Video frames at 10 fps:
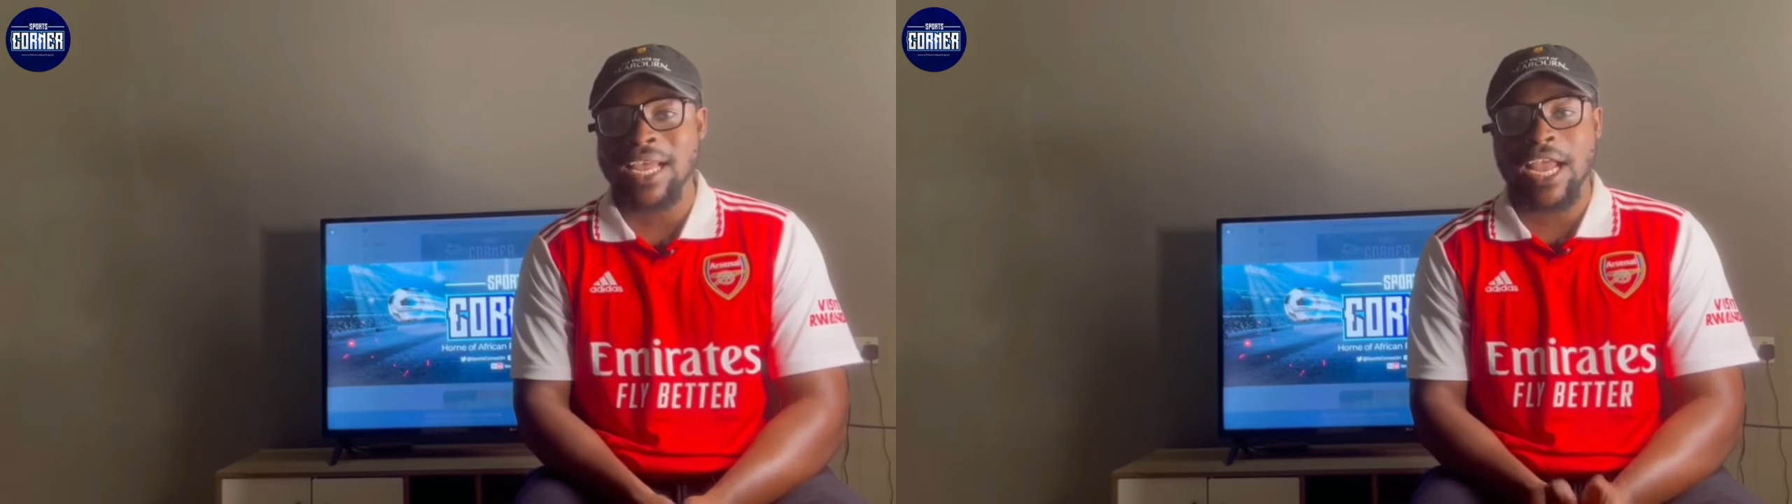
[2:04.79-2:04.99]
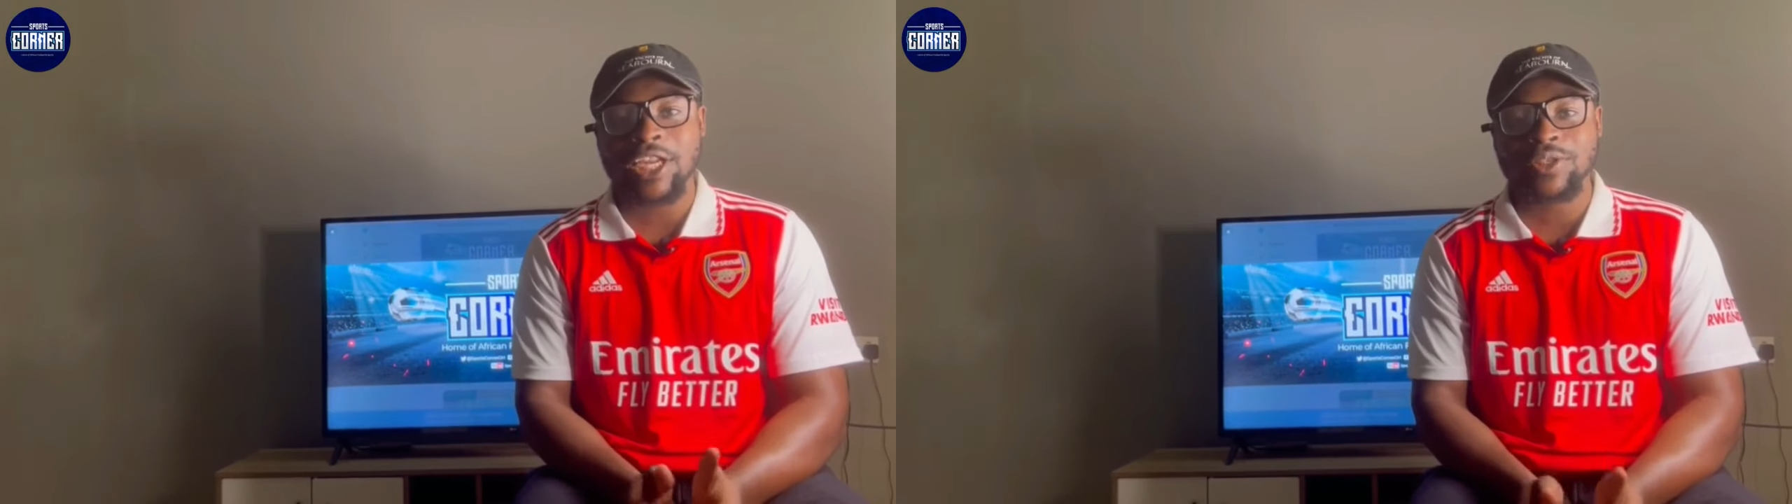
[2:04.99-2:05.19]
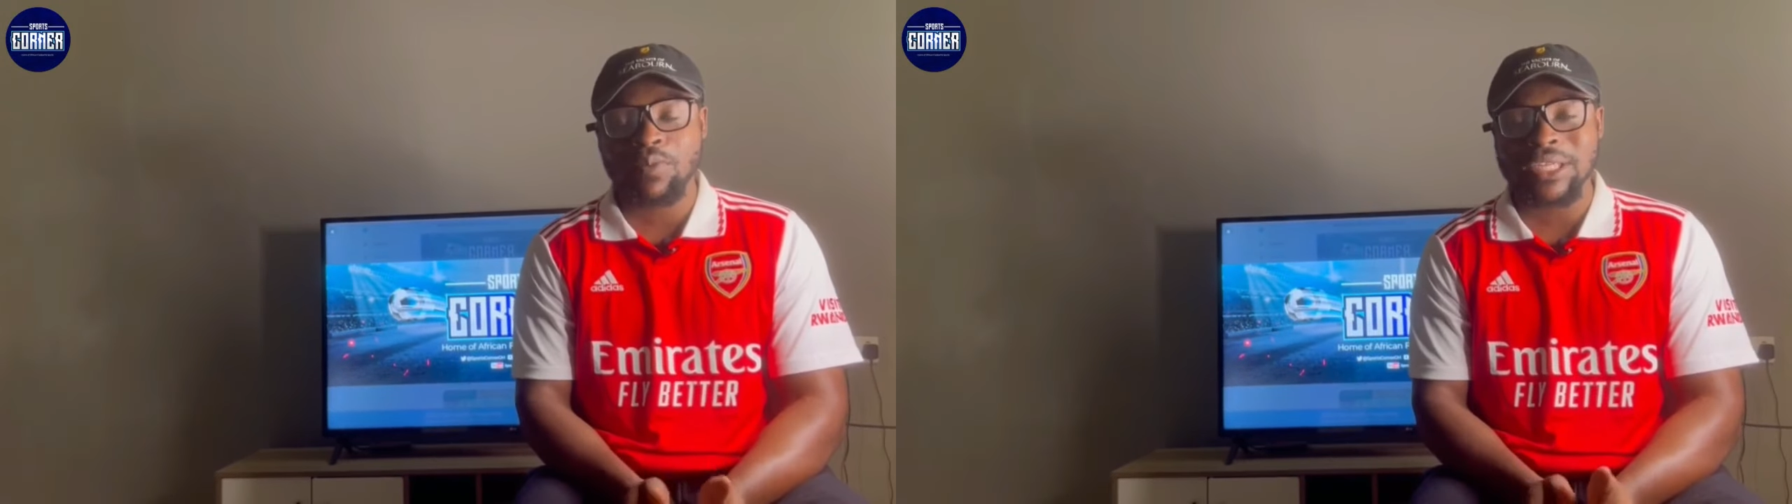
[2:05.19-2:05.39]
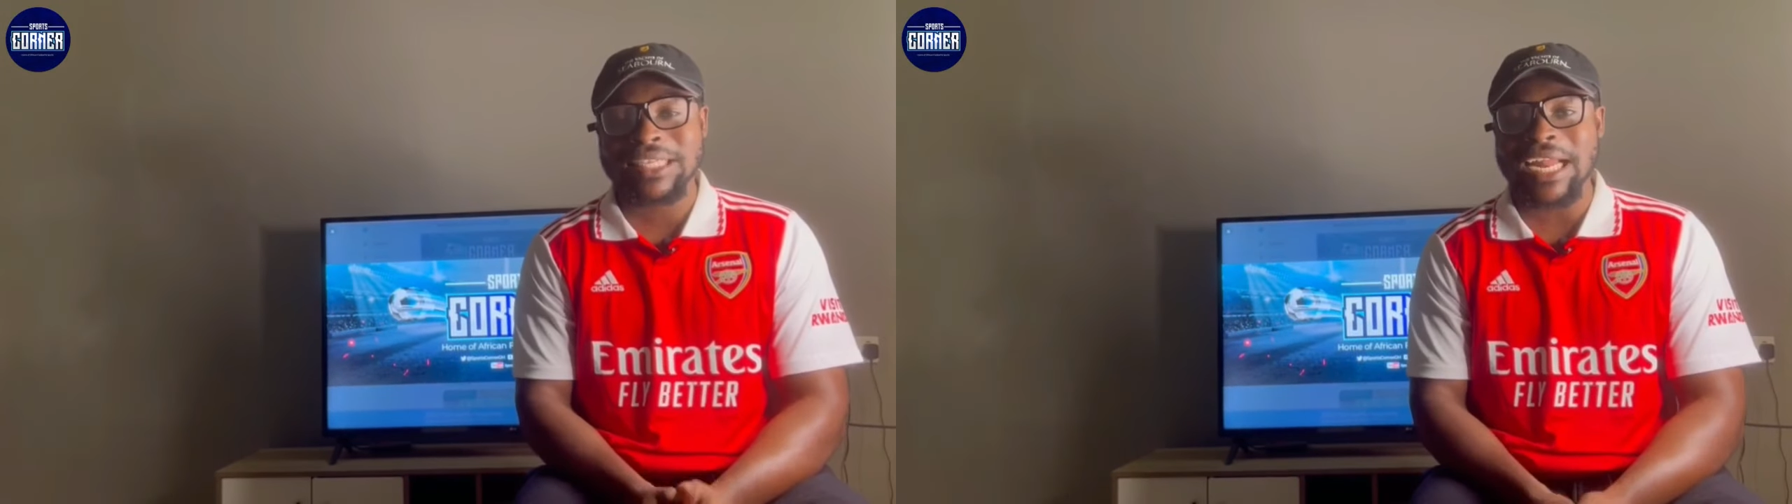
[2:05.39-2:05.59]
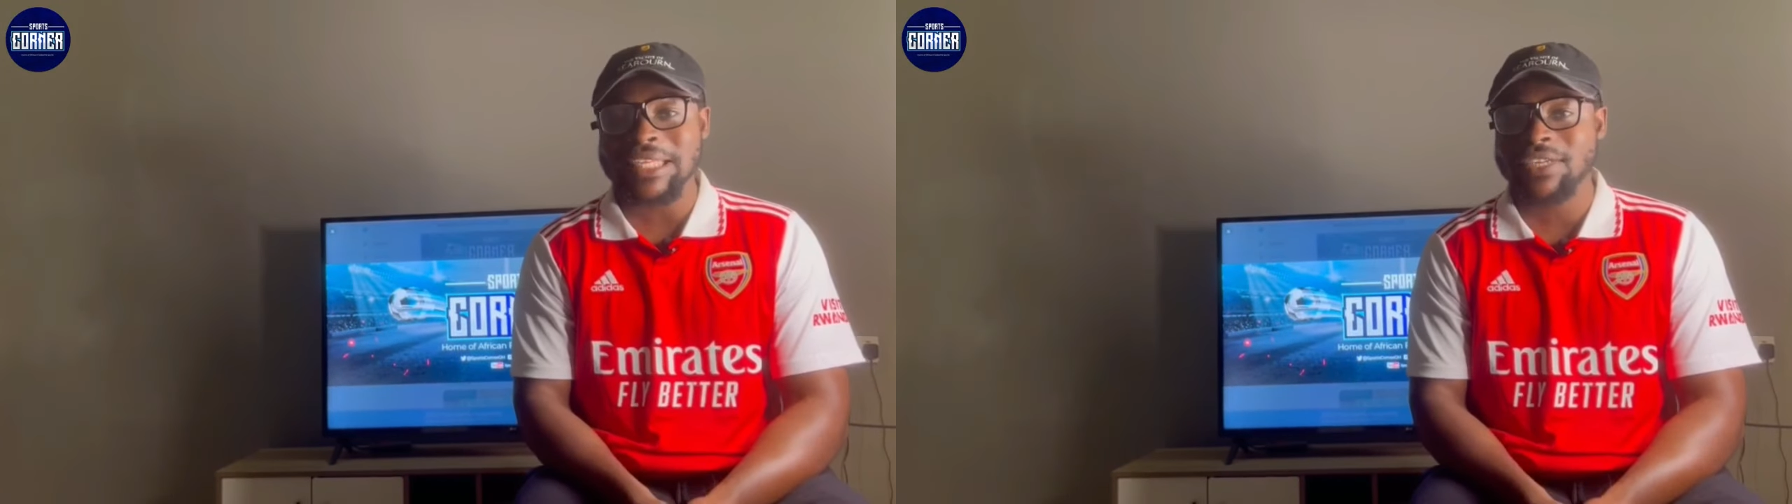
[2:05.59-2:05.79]
and
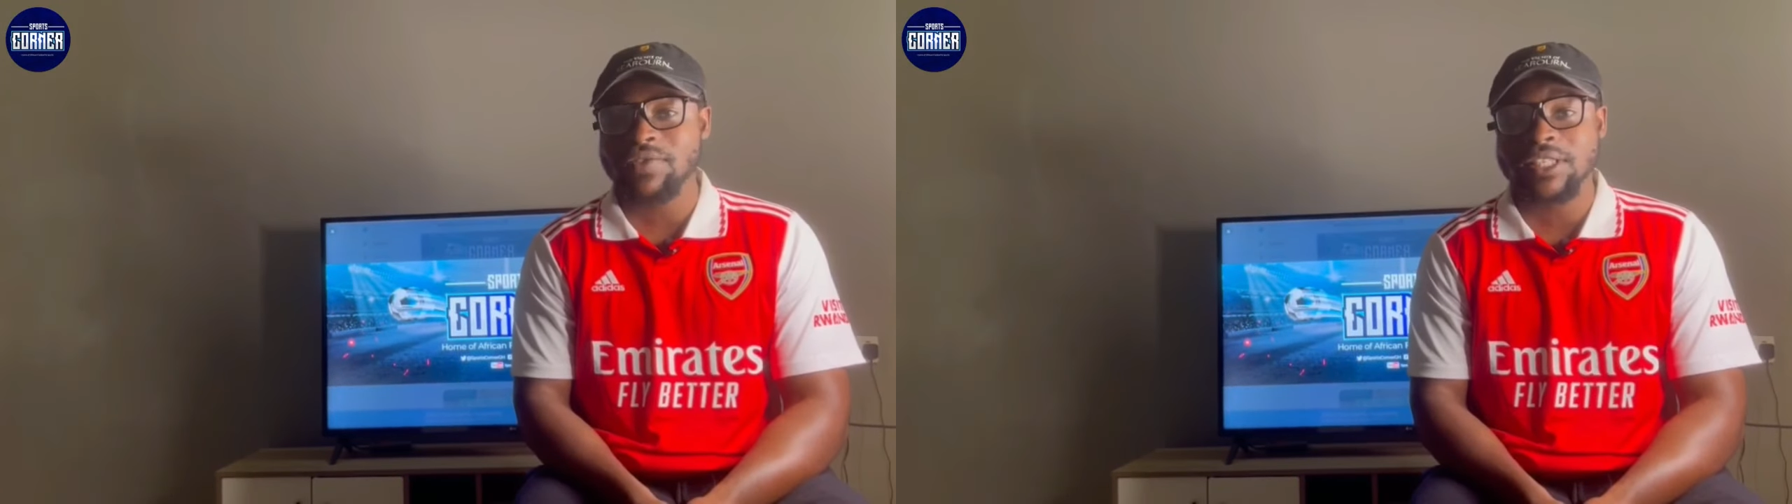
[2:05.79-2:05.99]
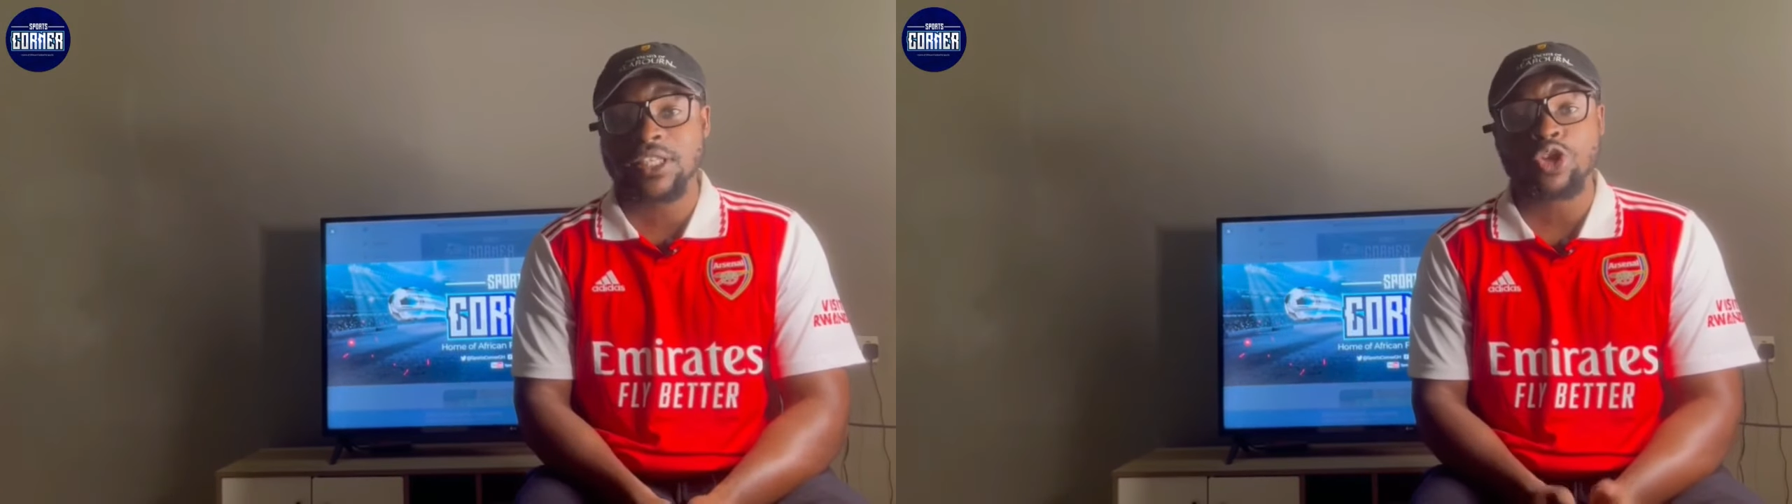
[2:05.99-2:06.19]
sporting activities